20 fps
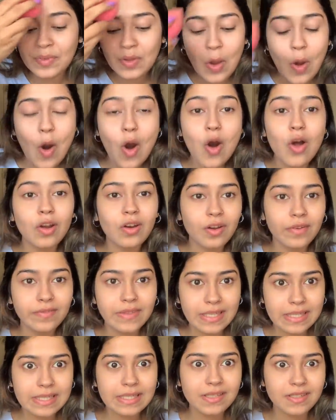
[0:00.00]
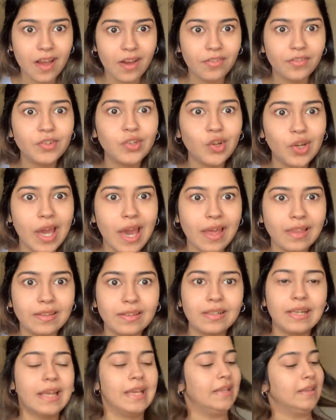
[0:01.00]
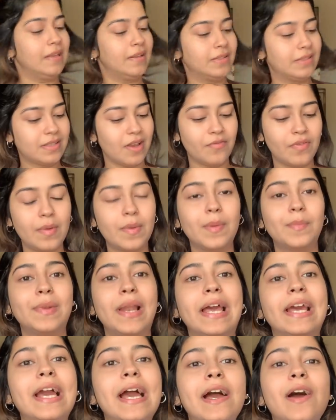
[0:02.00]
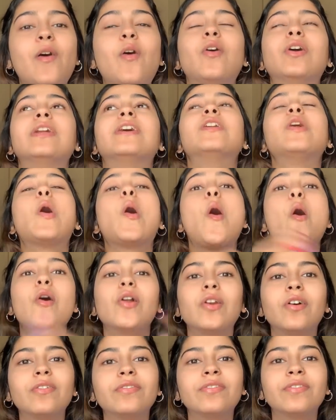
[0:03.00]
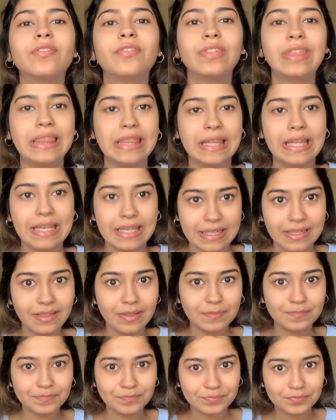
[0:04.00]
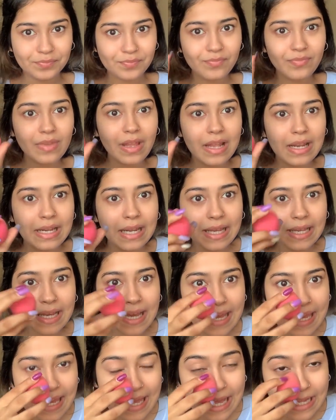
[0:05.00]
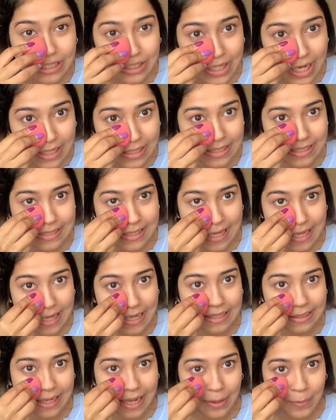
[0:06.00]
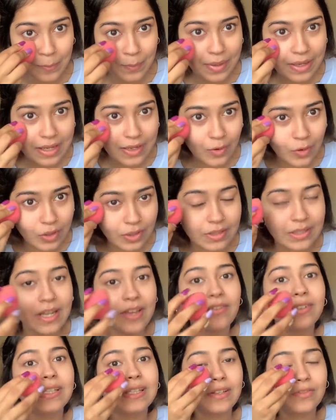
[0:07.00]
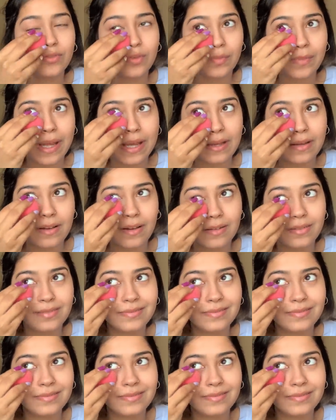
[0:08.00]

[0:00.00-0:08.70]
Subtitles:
all of this stuff together, like the stuff I'm applying, I ordered all of it, like achanak se ek time pe I ordered everything from Nykaa.